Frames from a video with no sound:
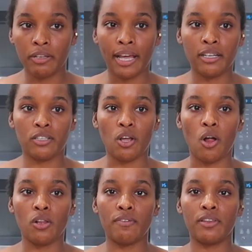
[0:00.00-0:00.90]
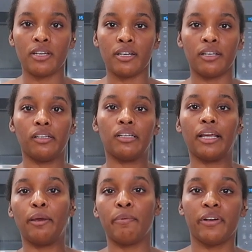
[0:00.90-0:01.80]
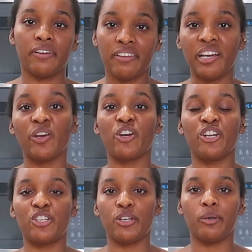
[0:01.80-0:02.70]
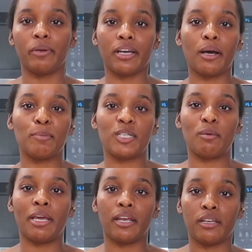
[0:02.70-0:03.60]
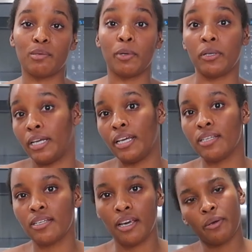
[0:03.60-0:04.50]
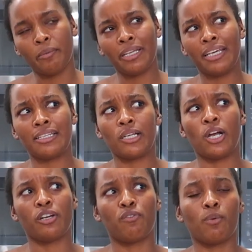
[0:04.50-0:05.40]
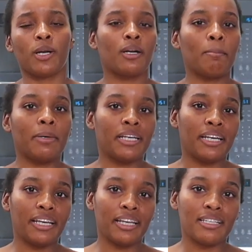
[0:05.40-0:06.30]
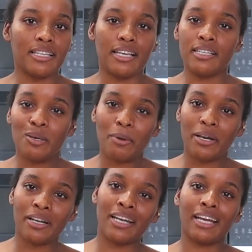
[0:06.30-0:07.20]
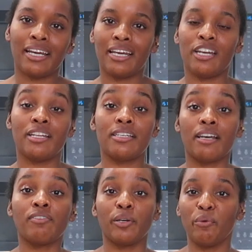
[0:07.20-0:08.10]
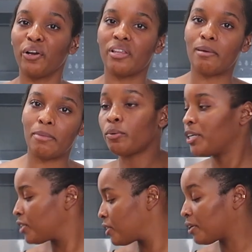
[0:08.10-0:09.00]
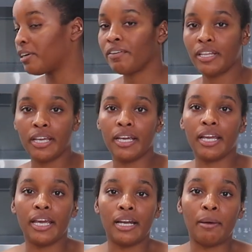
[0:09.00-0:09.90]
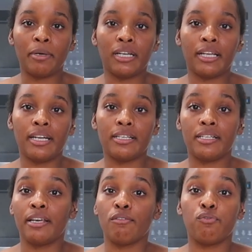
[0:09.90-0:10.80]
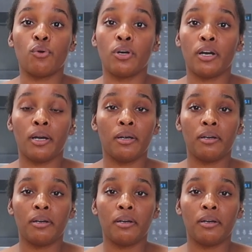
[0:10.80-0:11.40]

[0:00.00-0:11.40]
that is all of the labor that you're gonna do when it comes to making this bolognese. So it really is a lot of work, but it's easy work and it's definitely worth it. So I just stirred everything and I'm gonna let it sit for